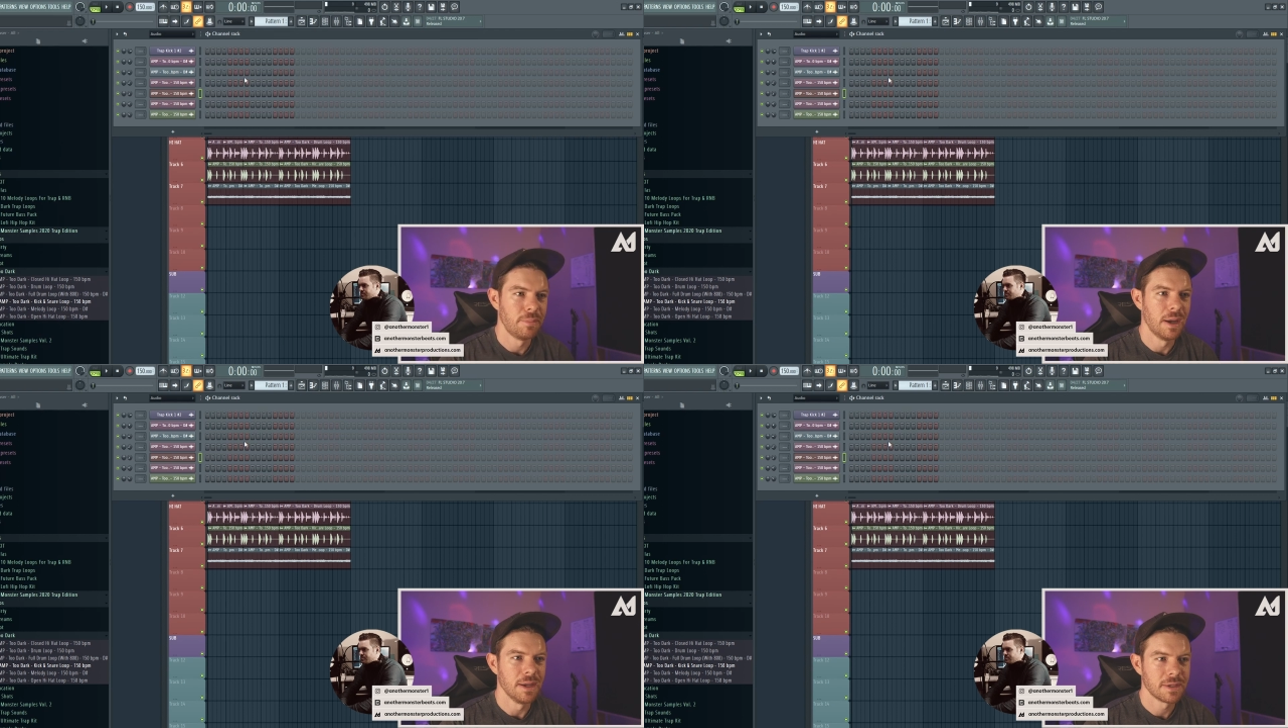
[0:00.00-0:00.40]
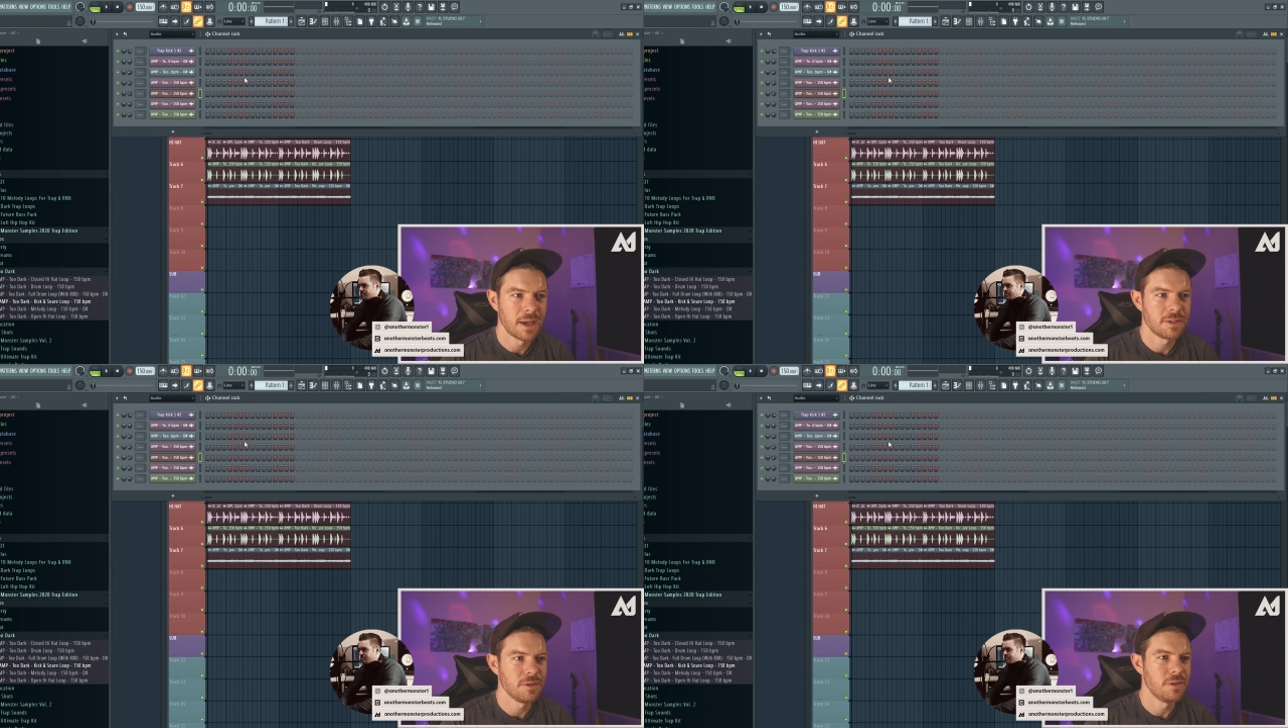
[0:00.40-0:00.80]
But in
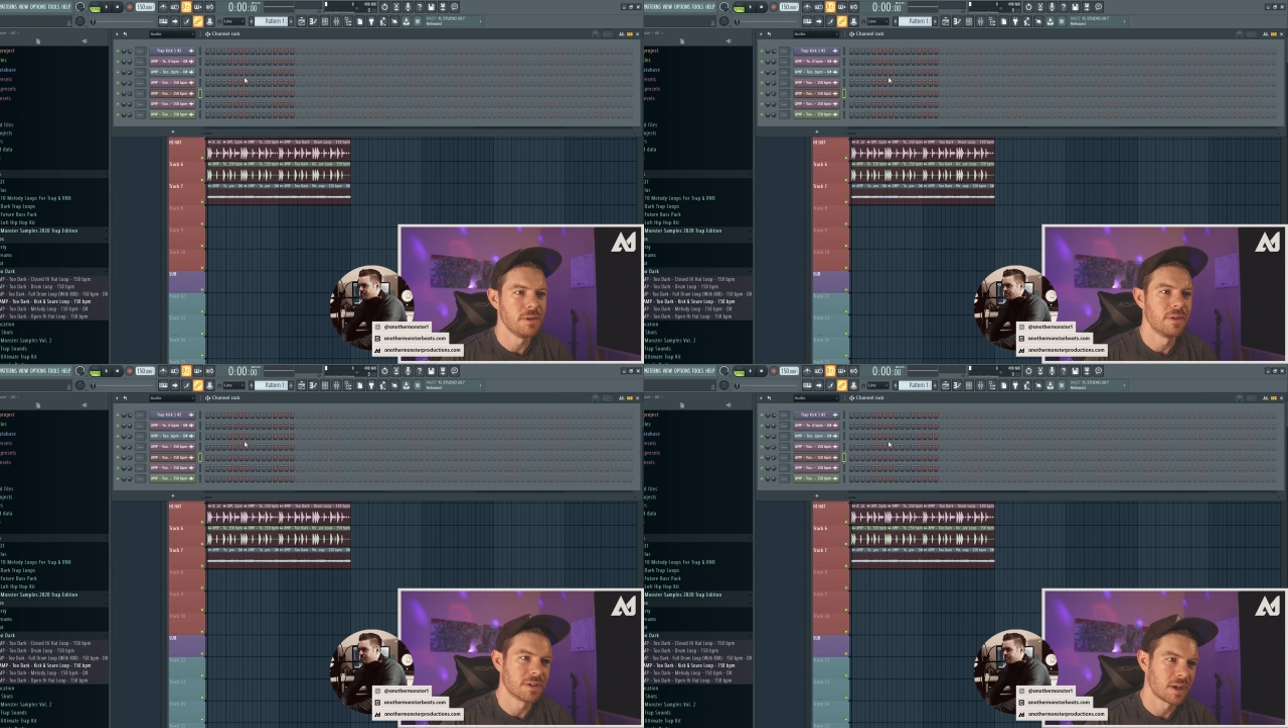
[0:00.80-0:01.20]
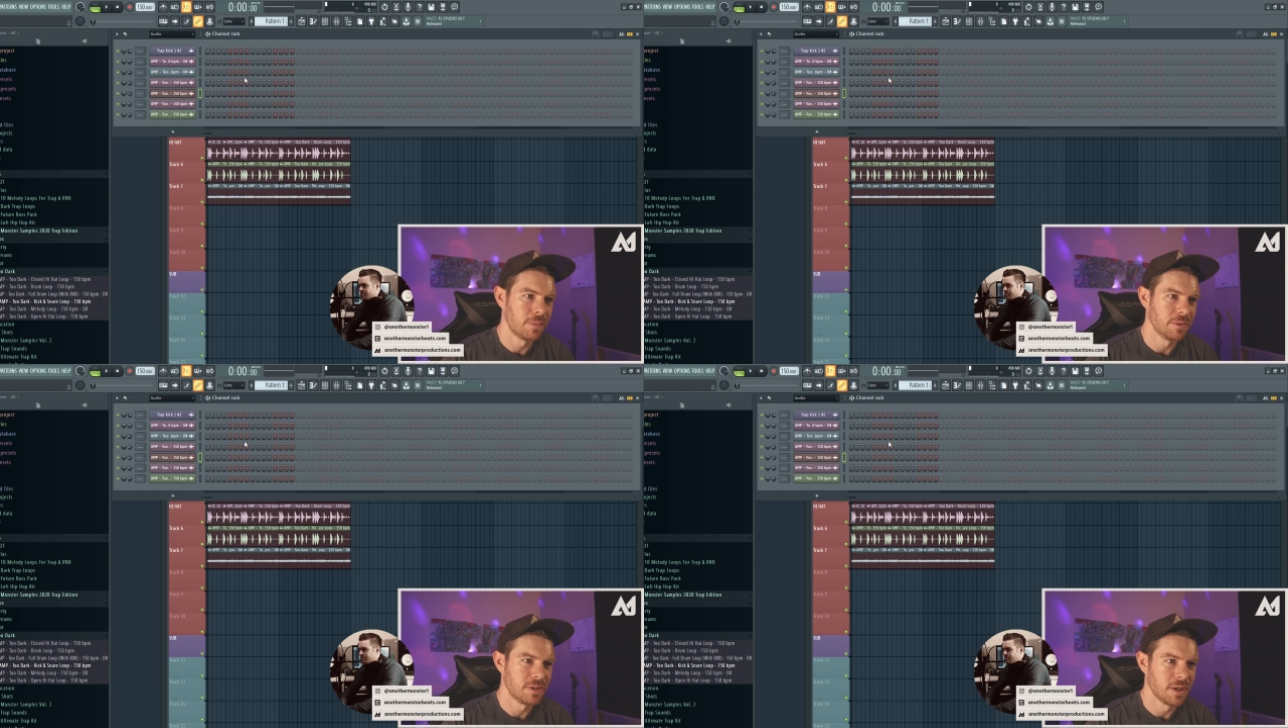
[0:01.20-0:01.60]
case you do, there's a
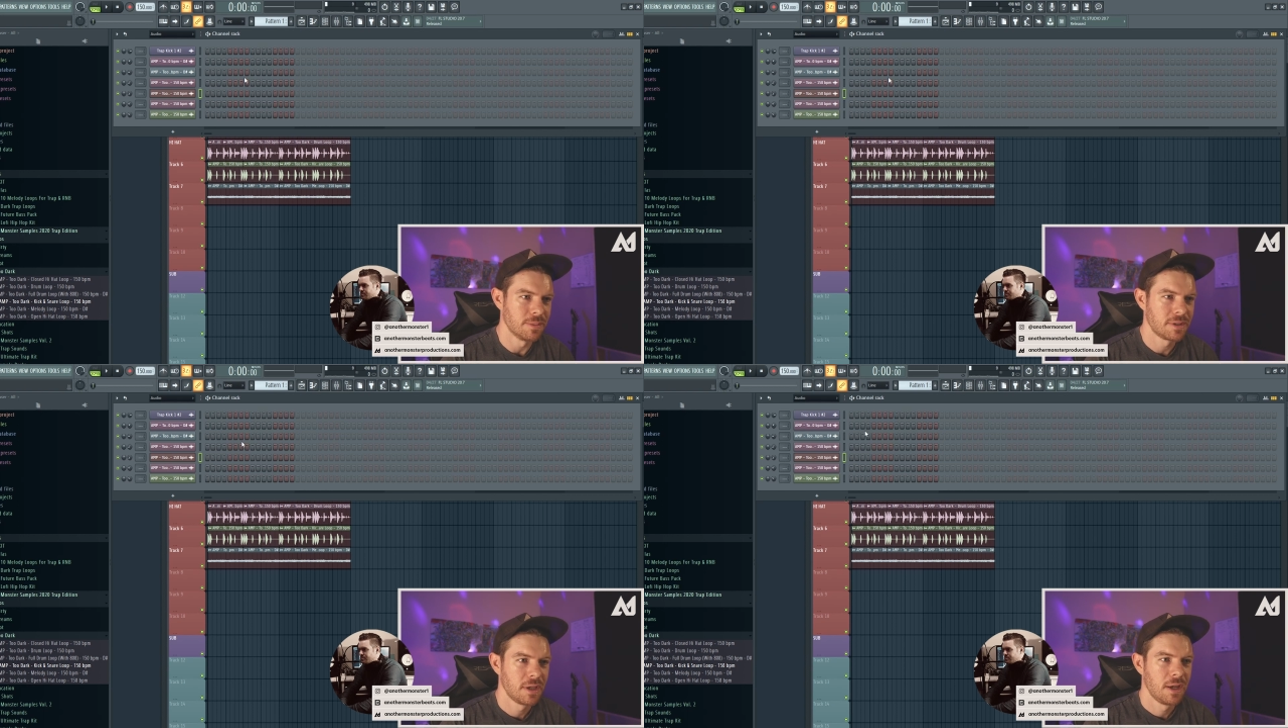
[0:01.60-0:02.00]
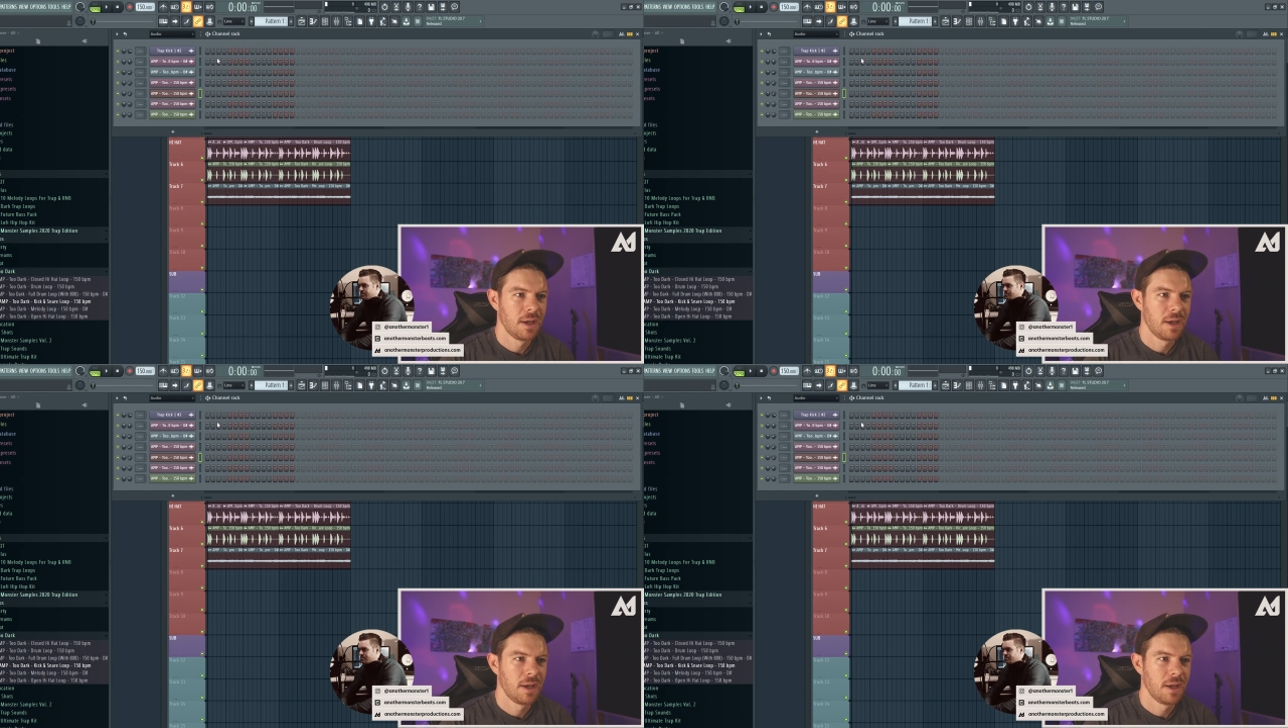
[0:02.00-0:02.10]
couple tips.